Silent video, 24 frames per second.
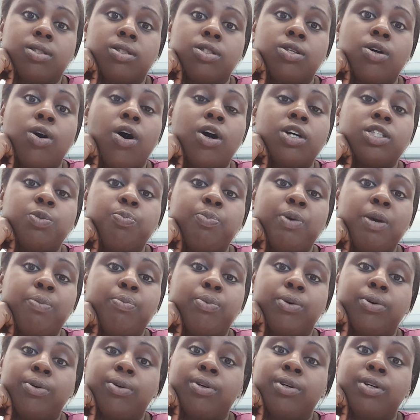Talk to
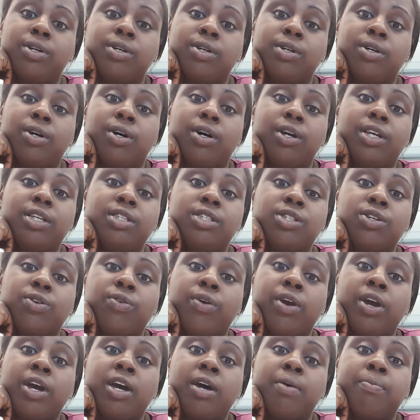people on
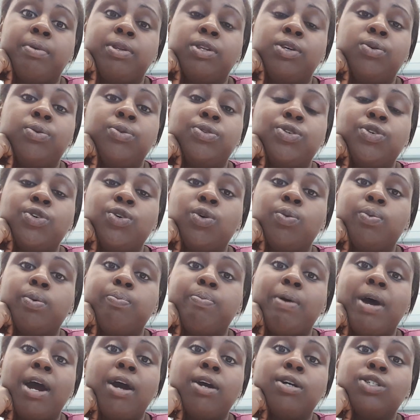Instagram and YouTube and
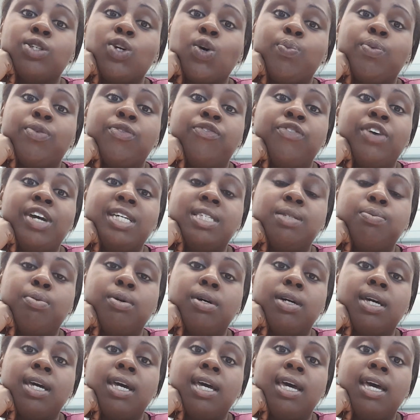Periscope and
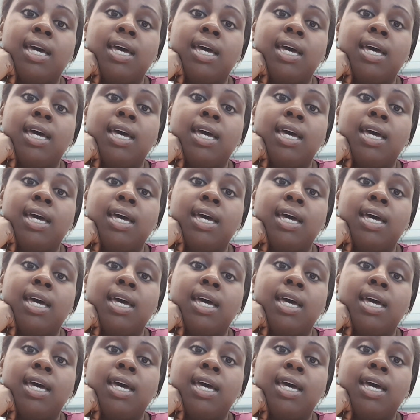Facebook.